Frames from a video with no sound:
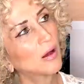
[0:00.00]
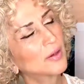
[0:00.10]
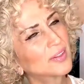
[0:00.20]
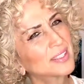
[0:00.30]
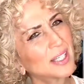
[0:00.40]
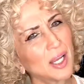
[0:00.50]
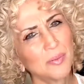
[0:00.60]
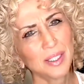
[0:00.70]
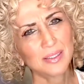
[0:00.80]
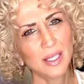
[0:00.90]
Did I
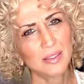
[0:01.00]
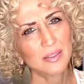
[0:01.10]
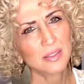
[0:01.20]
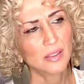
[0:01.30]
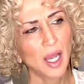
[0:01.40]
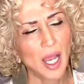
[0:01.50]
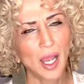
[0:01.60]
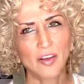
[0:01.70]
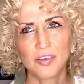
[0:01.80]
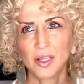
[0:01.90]
make sense? I
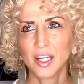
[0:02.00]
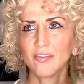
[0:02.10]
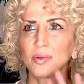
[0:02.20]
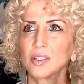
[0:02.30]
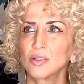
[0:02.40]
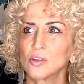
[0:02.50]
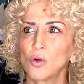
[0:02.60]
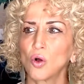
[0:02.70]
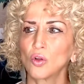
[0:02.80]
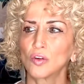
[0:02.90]
feel like I've been a little
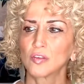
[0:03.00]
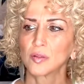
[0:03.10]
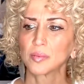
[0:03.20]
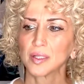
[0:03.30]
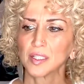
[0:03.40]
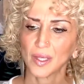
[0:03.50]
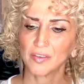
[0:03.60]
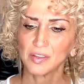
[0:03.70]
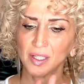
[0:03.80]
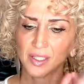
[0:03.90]
all over the place. I
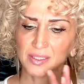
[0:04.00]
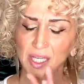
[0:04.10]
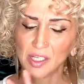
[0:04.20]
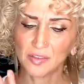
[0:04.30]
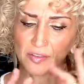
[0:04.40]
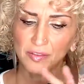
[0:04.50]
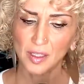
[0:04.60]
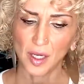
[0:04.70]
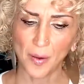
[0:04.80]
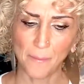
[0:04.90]
feel like it's kind of
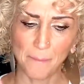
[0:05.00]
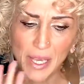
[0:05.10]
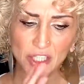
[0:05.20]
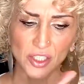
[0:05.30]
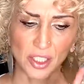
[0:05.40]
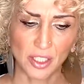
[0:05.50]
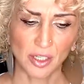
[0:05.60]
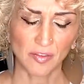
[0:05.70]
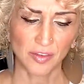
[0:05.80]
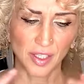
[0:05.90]
a meshing
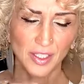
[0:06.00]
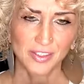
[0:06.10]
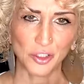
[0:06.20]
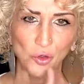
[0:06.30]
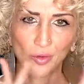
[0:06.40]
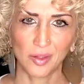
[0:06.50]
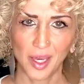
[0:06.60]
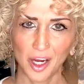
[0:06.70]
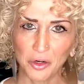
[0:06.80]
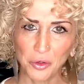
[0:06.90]
of things and all the
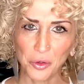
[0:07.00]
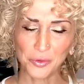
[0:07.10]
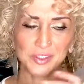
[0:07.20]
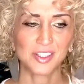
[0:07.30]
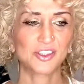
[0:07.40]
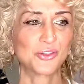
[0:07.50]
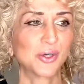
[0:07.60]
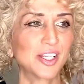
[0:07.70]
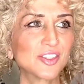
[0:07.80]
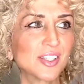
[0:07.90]
air quote
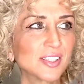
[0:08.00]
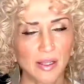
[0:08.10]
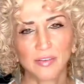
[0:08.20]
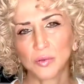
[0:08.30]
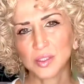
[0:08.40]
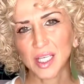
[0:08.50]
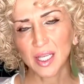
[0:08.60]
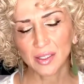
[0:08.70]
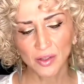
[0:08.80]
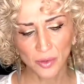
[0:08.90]
situations. If it was
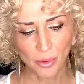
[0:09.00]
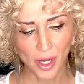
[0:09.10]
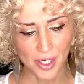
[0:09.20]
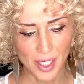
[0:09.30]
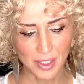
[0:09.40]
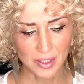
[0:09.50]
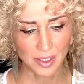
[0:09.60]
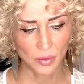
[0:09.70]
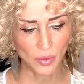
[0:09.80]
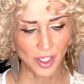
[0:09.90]
any other product
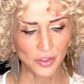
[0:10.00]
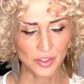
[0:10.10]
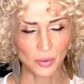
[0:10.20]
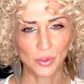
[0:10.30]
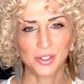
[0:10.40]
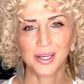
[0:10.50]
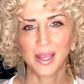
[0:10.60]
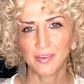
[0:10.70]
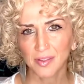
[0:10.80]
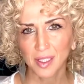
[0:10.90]
where I use the word
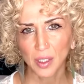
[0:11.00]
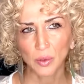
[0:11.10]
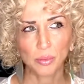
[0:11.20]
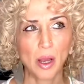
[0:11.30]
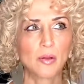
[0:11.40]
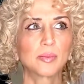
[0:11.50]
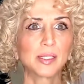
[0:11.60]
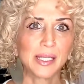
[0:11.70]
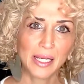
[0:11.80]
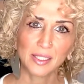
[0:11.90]
heavy, it would probably be
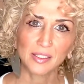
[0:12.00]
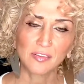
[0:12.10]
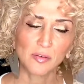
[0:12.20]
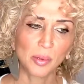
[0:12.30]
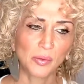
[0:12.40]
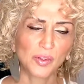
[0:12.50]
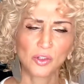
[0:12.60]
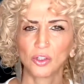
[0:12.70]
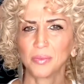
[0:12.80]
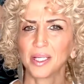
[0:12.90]
negative, but with
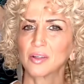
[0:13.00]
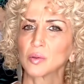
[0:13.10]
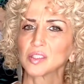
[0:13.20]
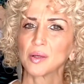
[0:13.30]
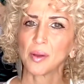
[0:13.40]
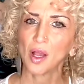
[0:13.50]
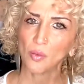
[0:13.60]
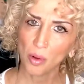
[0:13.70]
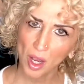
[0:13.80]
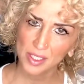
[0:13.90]
curl maker it was somehow
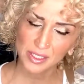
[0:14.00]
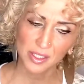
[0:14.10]
positive.